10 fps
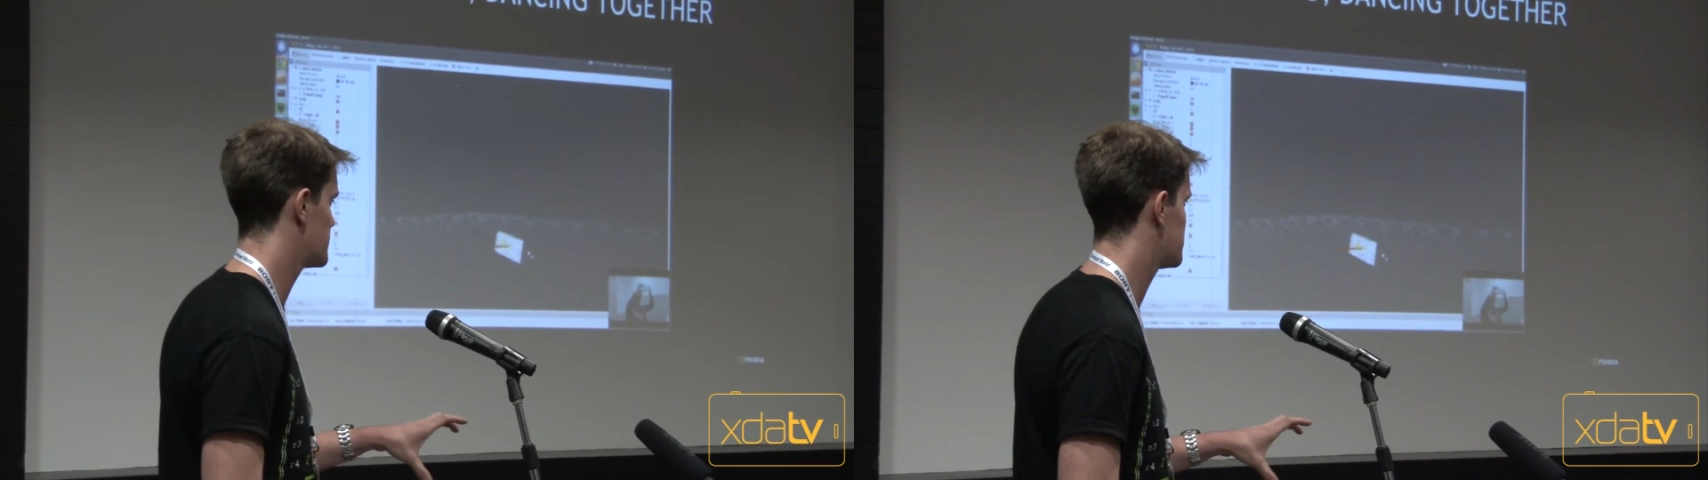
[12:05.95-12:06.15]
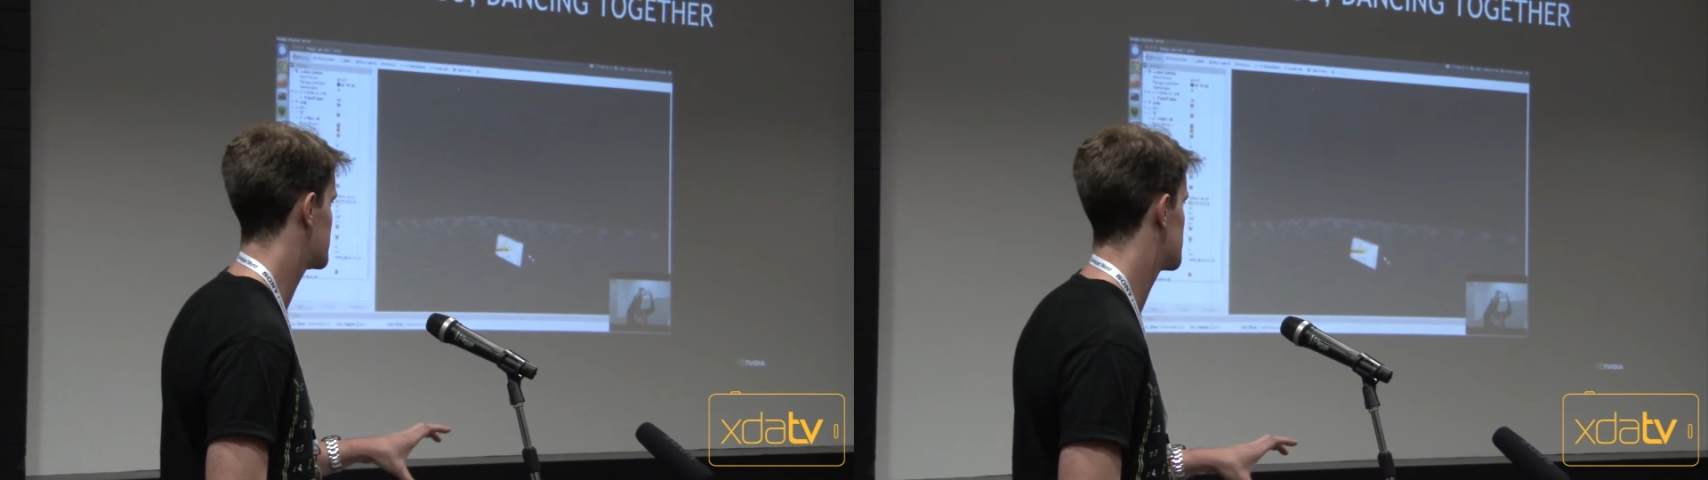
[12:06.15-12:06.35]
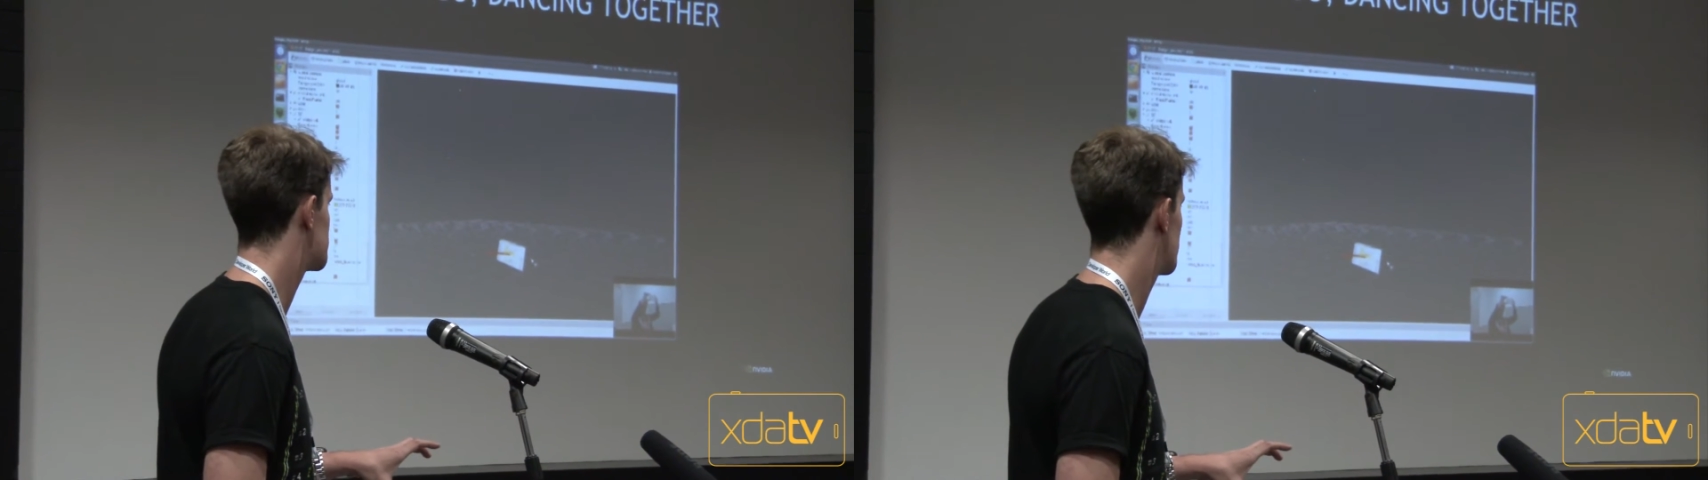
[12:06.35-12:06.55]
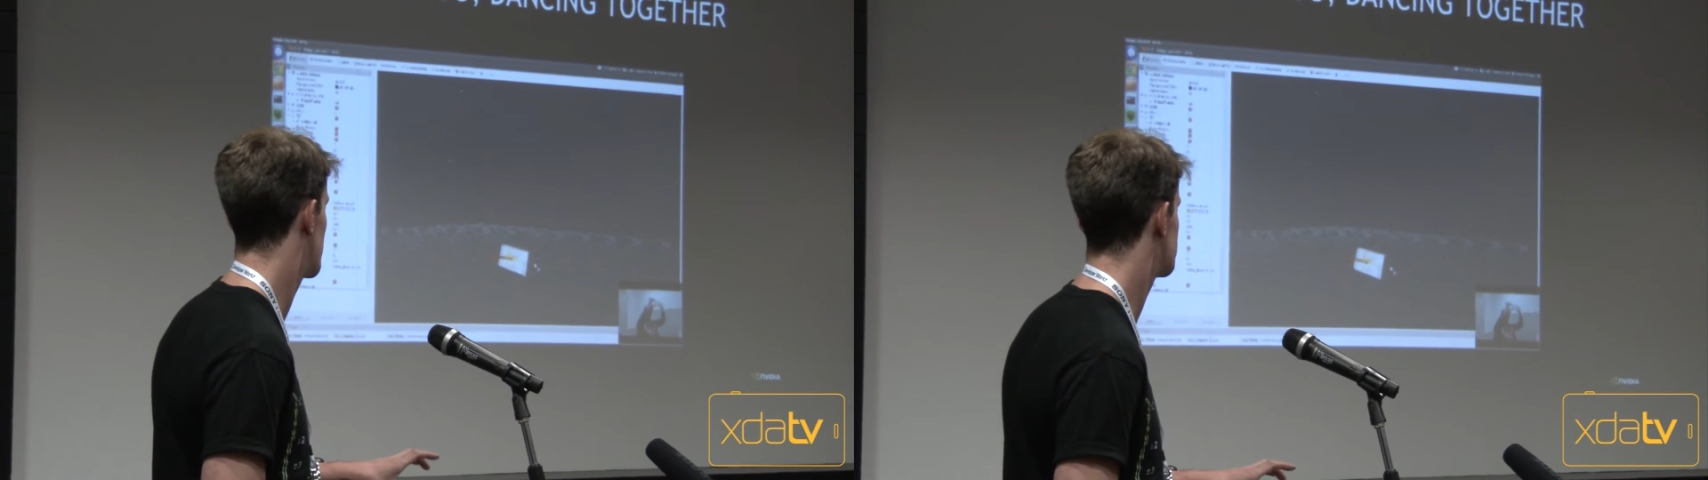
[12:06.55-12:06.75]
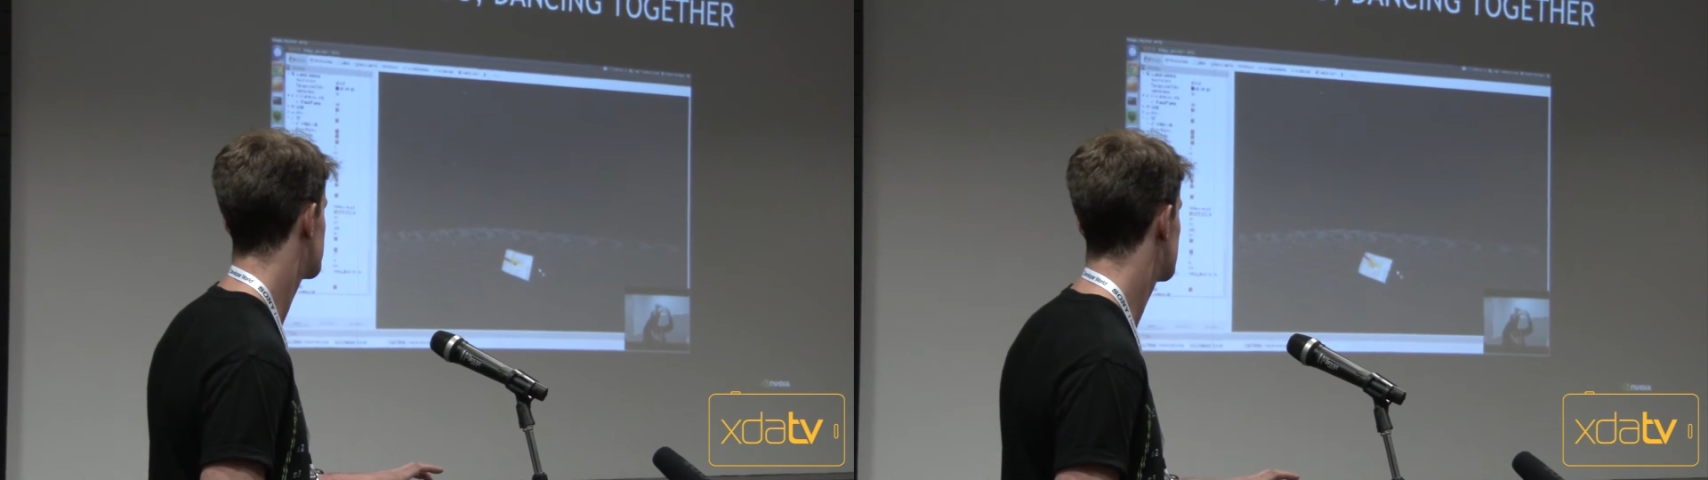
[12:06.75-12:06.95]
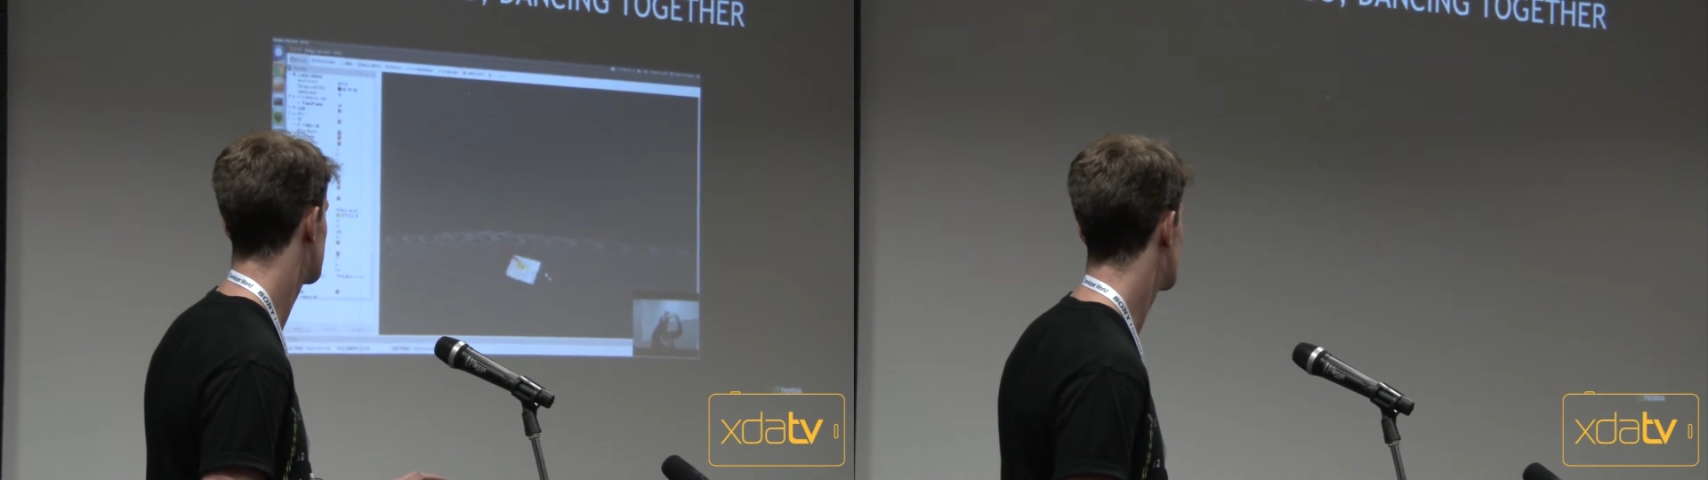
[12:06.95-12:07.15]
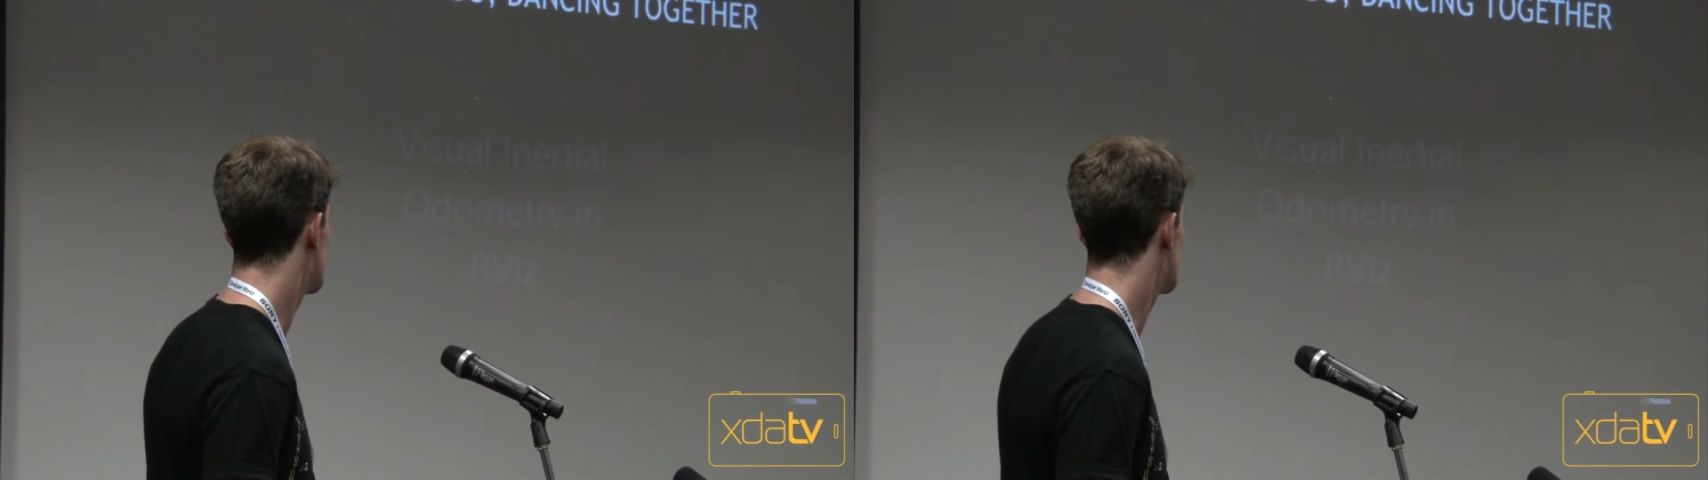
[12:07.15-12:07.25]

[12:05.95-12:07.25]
in 3D space.